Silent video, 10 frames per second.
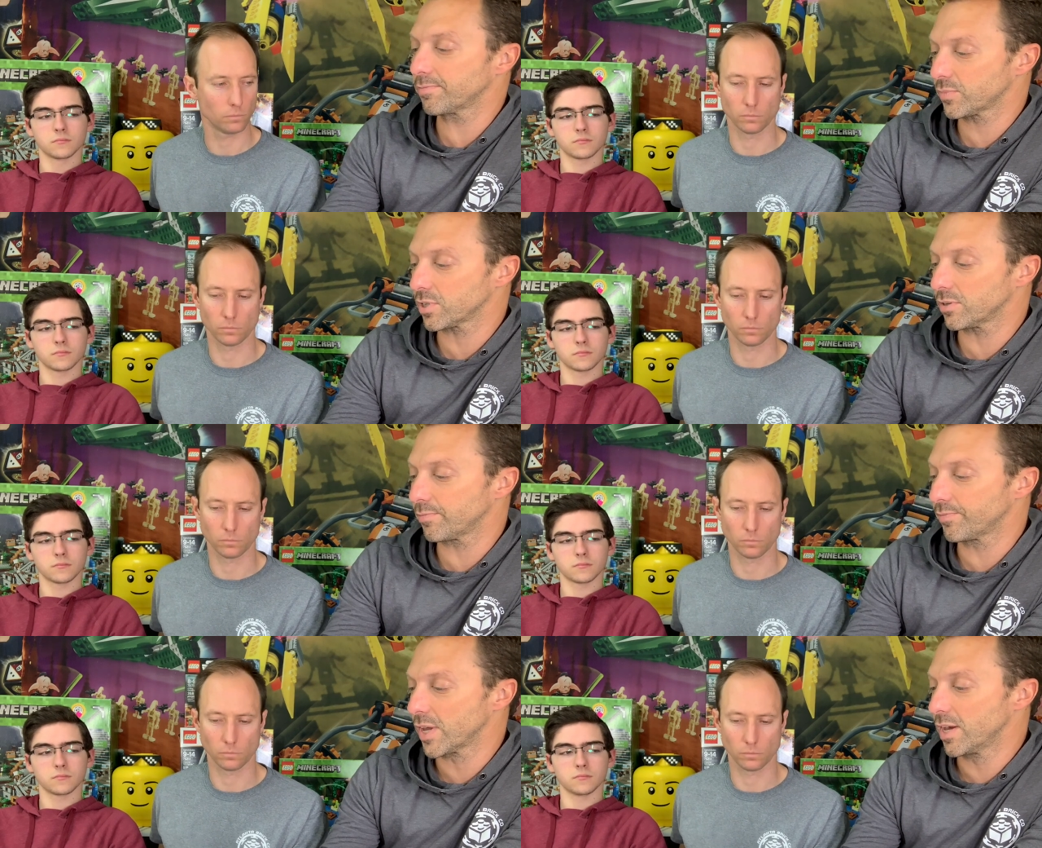Speaker 1: So
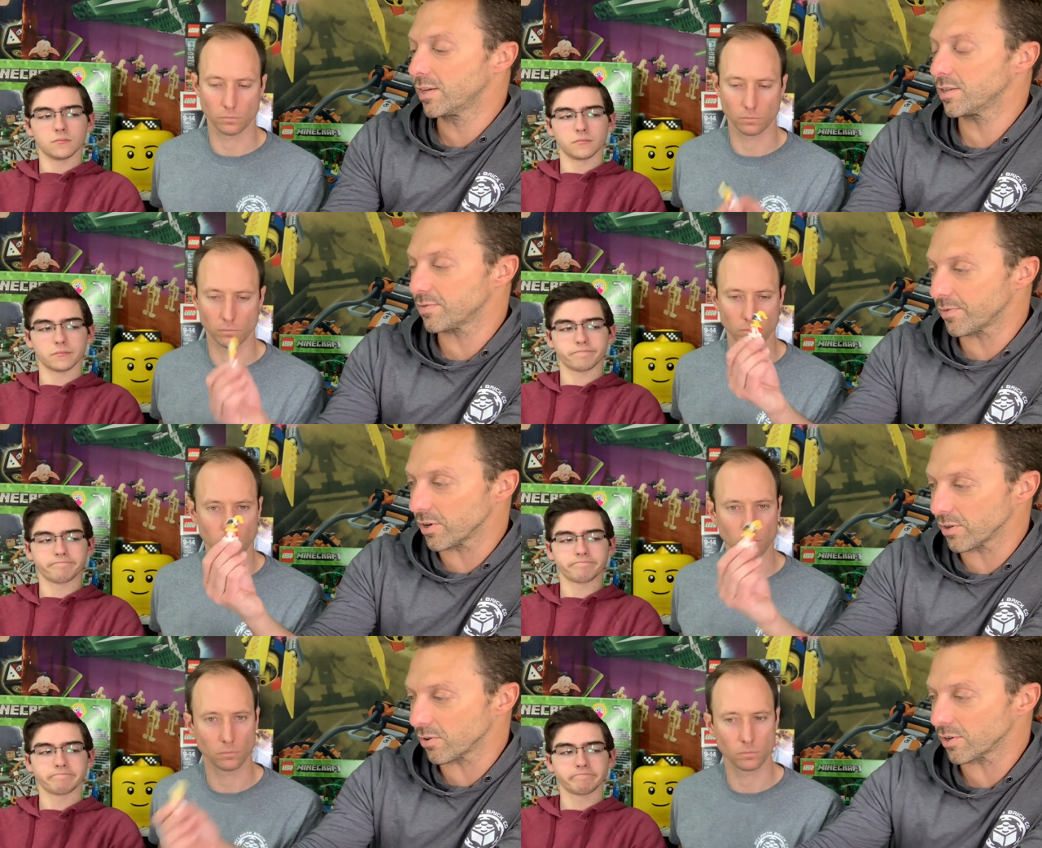mm-hmm. he's
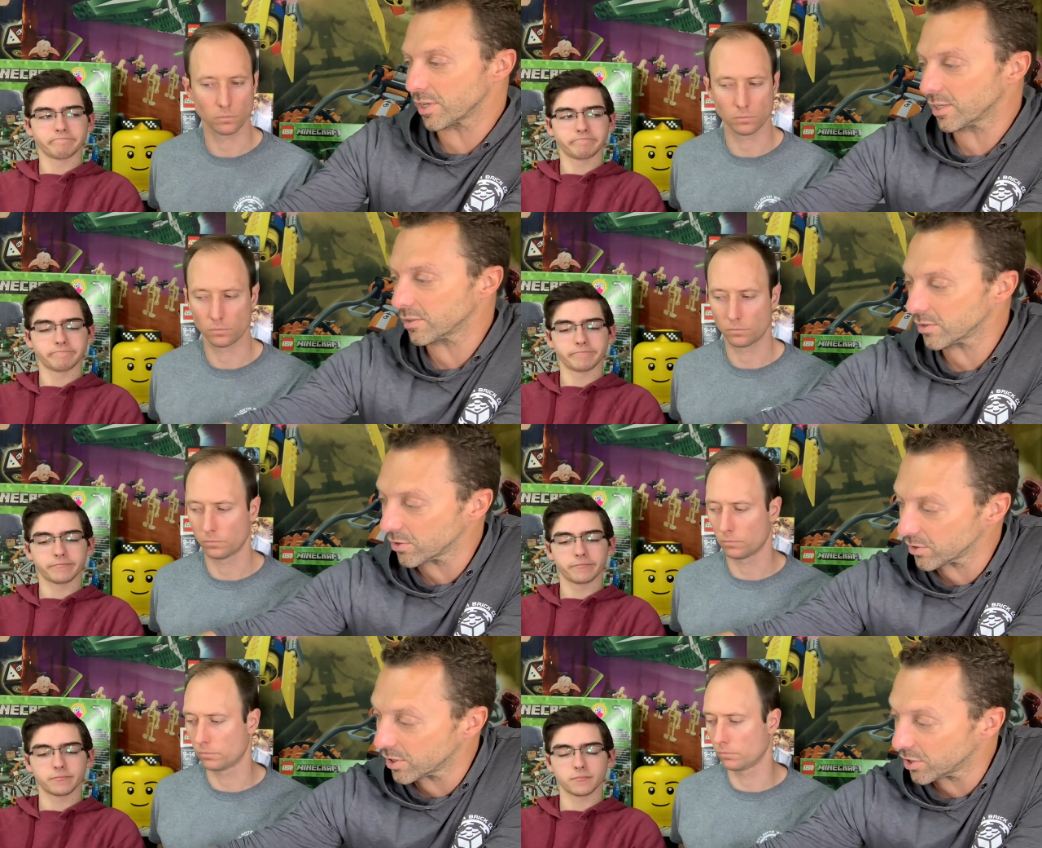very hard to get in
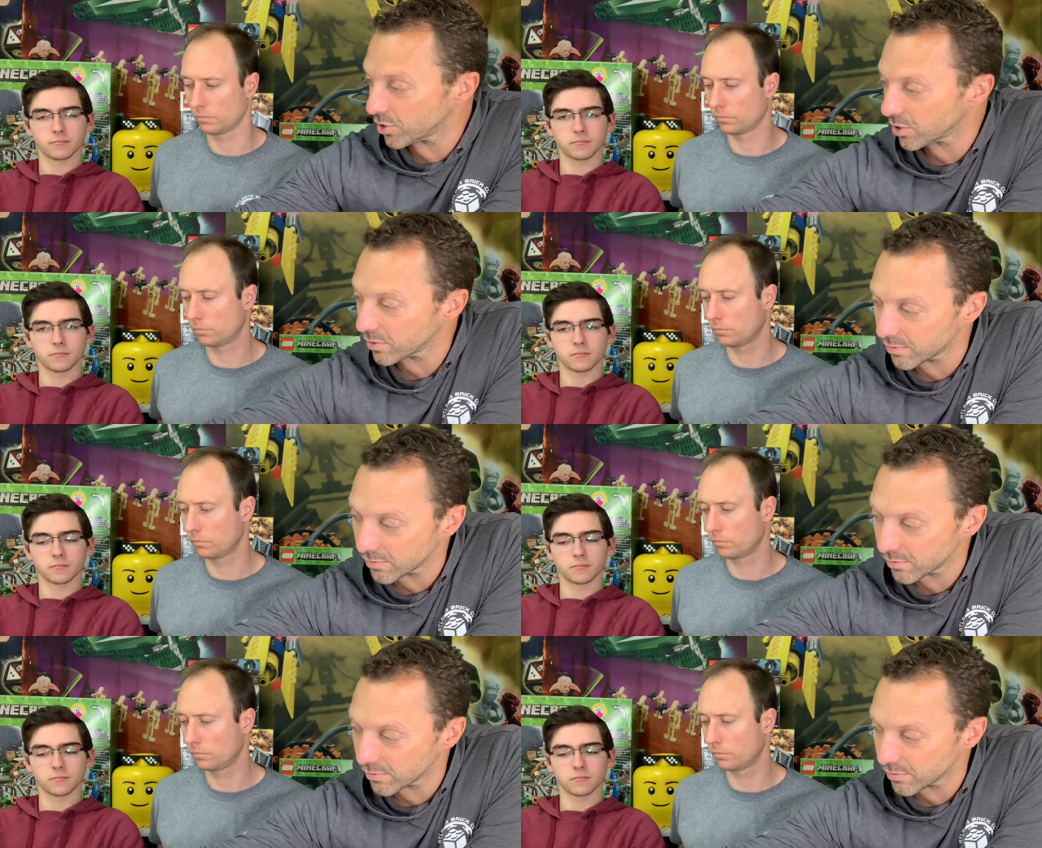good condition.